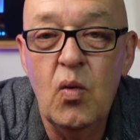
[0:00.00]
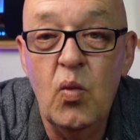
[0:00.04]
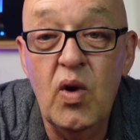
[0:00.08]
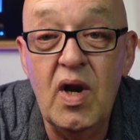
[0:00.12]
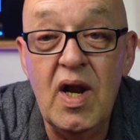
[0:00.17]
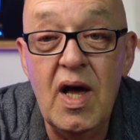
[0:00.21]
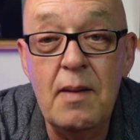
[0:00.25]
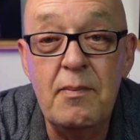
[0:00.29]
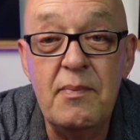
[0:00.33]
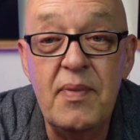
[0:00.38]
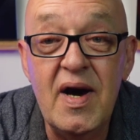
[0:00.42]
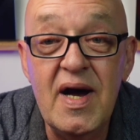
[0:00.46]

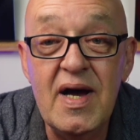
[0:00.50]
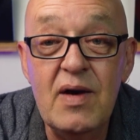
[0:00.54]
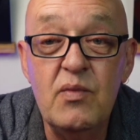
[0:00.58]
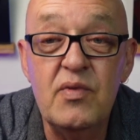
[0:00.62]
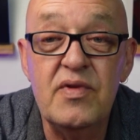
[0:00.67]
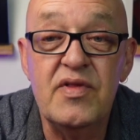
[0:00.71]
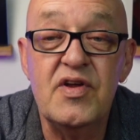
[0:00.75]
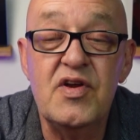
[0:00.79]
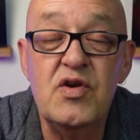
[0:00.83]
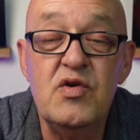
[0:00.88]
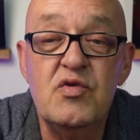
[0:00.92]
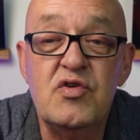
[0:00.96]
Will I buy it
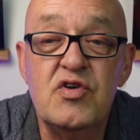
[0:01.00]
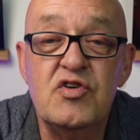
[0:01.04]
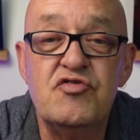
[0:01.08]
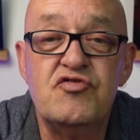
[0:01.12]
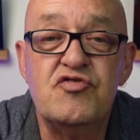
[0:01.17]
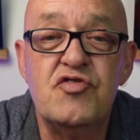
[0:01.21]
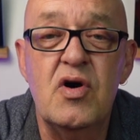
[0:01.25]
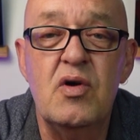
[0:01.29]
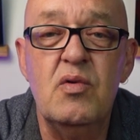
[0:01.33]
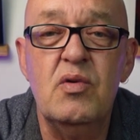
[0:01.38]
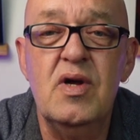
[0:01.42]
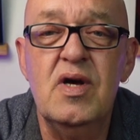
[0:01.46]
with the new
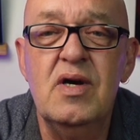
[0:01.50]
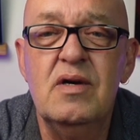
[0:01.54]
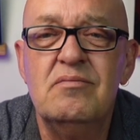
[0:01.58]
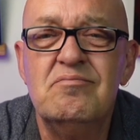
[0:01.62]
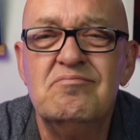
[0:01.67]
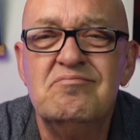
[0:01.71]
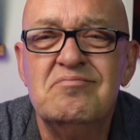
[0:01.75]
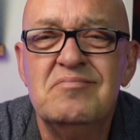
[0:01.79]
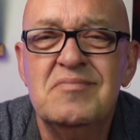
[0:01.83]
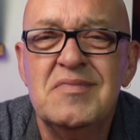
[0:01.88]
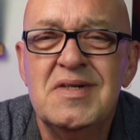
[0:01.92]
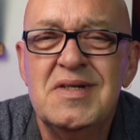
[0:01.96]
controller?
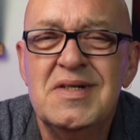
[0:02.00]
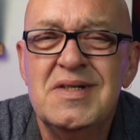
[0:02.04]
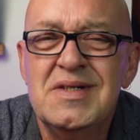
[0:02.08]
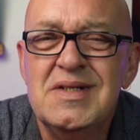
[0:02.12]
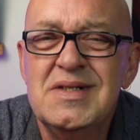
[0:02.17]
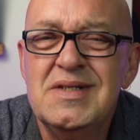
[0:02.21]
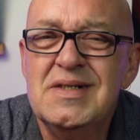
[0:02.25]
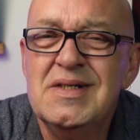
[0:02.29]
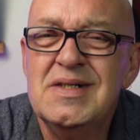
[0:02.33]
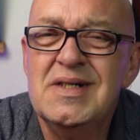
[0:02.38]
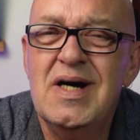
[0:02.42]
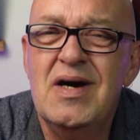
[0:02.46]

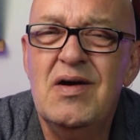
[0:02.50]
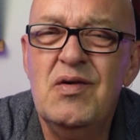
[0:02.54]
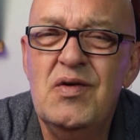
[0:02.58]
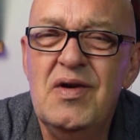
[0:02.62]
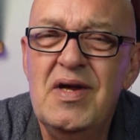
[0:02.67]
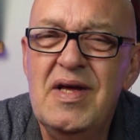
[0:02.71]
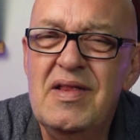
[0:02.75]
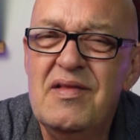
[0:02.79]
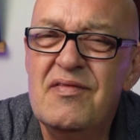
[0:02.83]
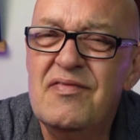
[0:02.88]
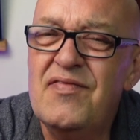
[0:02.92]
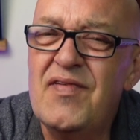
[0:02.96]

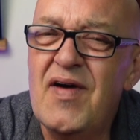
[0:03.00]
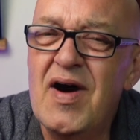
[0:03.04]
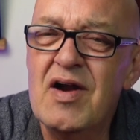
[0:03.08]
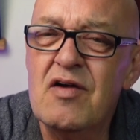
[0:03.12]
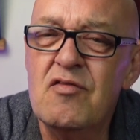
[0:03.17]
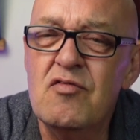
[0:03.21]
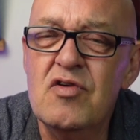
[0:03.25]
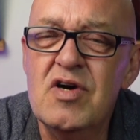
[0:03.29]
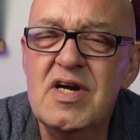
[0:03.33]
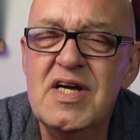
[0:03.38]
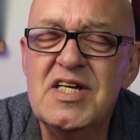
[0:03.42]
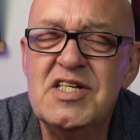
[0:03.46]
Only the
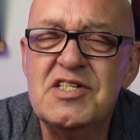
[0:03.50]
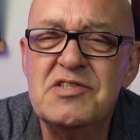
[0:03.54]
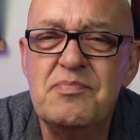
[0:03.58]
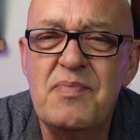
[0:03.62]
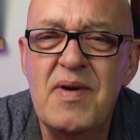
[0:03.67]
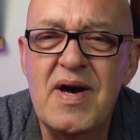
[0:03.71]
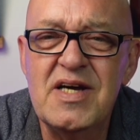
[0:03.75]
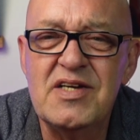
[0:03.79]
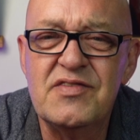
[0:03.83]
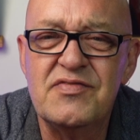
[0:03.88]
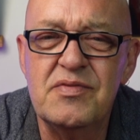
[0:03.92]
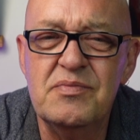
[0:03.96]
final release
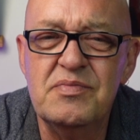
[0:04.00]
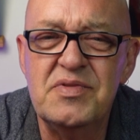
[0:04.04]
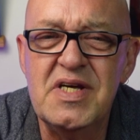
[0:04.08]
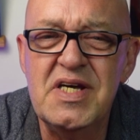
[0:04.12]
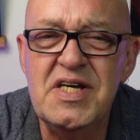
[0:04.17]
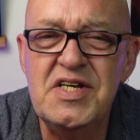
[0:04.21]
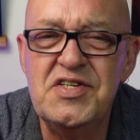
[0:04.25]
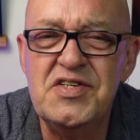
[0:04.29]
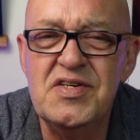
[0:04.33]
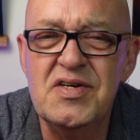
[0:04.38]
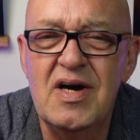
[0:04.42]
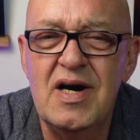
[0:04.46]
specs from
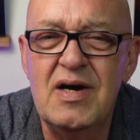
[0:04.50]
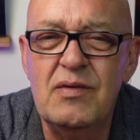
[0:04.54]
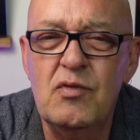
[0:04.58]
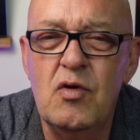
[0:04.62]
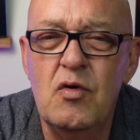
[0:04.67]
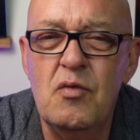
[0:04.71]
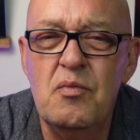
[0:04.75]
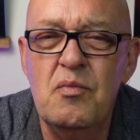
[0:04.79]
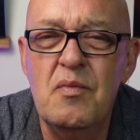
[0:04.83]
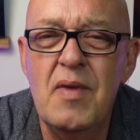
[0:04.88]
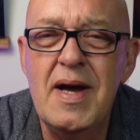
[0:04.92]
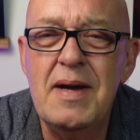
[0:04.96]
DJI
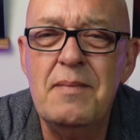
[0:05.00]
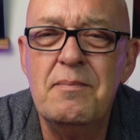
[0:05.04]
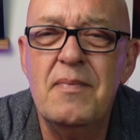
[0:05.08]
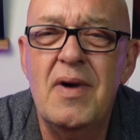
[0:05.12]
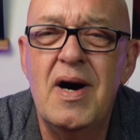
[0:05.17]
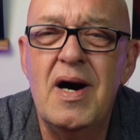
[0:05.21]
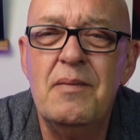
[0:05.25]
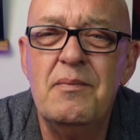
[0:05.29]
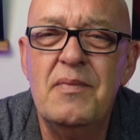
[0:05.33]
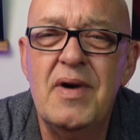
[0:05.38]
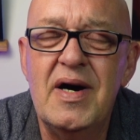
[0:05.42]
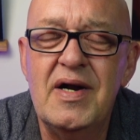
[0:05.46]
will make
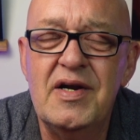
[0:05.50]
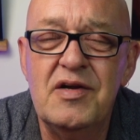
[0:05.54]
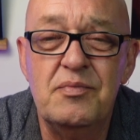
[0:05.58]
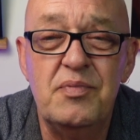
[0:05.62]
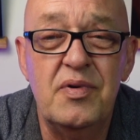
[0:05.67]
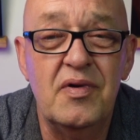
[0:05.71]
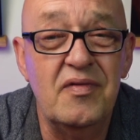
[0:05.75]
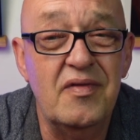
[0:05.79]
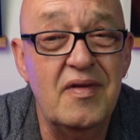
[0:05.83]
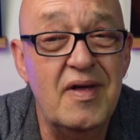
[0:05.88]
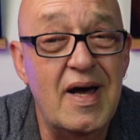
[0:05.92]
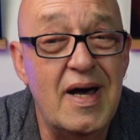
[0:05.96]
my mind
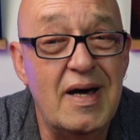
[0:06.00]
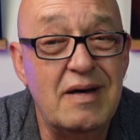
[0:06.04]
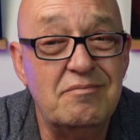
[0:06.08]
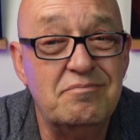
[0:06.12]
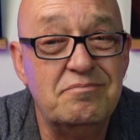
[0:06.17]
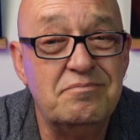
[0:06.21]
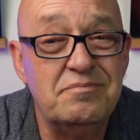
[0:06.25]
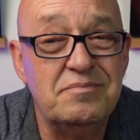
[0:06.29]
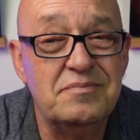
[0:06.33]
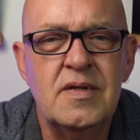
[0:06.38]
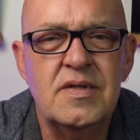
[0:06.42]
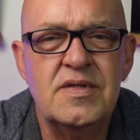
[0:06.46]
up on that.
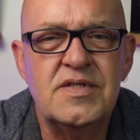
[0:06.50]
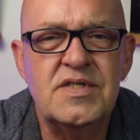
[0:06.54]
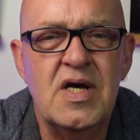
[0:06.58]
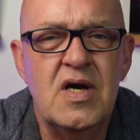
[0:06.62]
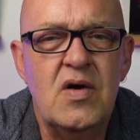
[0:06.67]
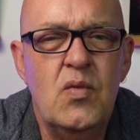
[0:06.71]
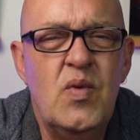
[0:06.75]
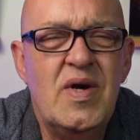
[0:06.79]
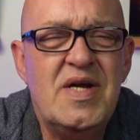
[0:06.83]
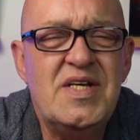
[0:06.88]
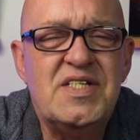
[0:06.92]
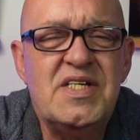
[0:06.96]

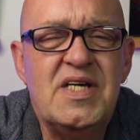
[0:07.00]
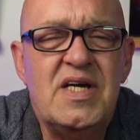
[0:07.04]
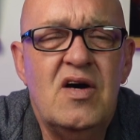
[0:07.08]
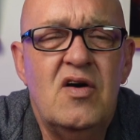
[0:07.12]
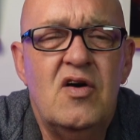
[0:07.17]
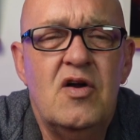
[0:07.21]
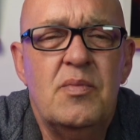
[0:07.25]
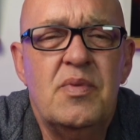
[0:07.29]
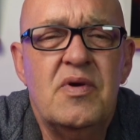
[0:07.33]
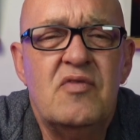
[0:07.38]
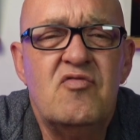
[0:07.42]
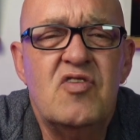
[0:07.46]
So when is it
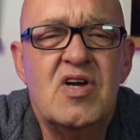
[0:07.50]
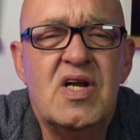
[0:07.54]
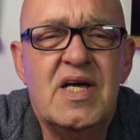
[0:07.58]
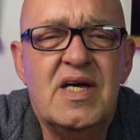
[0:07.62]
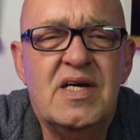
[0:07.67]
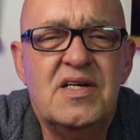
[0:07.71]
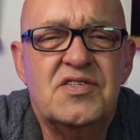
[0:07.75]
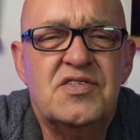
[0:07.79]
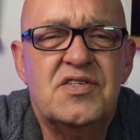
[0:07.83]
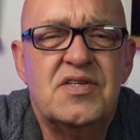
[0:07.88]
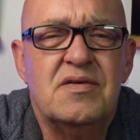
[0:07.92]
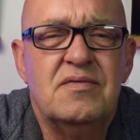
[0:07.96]
going to be
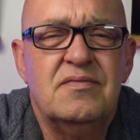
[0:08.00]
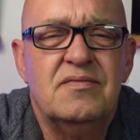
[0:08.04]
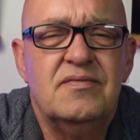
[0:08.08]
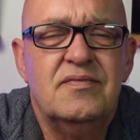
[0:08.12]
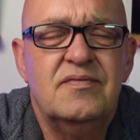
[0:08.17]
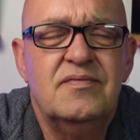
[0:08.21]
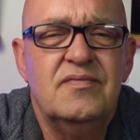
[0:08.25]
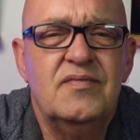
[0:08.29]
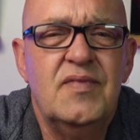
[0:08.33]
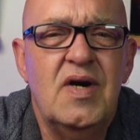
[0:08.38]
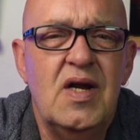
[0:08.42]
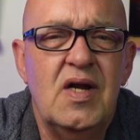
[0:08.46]
released?
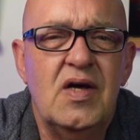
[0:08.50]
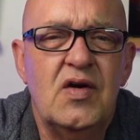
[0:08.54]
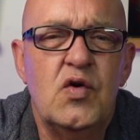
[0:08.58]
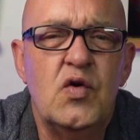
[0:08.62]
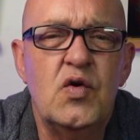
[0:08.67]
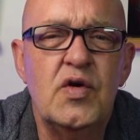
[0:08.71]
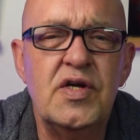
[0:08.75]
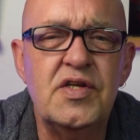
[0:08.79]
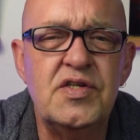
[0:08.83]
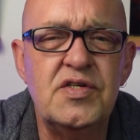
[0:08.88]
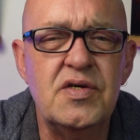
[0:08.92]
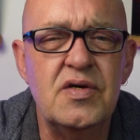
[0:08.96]
Well,
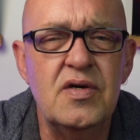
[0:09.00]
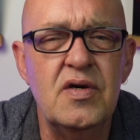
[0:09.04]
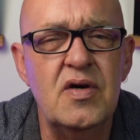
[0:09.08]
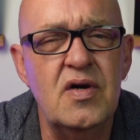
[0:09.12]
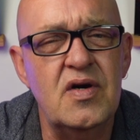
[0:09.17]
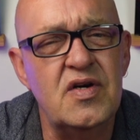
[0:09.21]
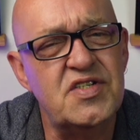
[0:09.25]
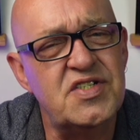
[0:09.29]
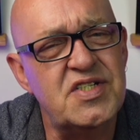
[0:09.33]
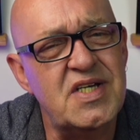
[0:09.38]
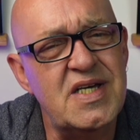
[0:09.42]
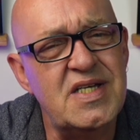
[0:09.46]
according to
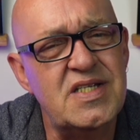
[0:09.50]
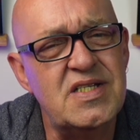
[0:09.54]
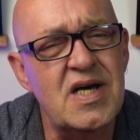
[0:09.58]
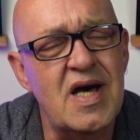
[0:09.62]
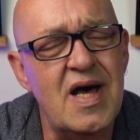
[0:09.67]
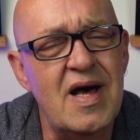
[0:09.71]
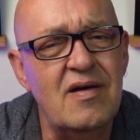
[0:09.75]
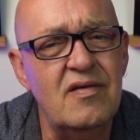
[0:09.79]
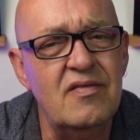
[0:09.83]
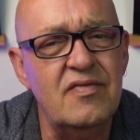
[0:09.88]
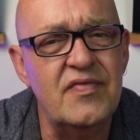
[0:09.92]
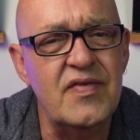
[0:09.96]
Asita
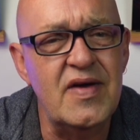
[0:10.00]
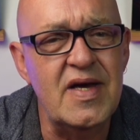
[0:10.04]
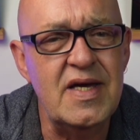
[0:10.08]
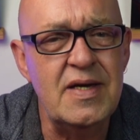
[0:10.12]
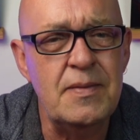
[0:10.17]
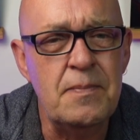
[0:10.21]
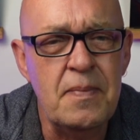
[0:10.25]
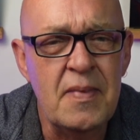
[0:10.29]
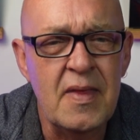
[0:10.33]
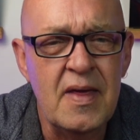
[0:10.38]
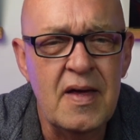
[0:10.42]
LV,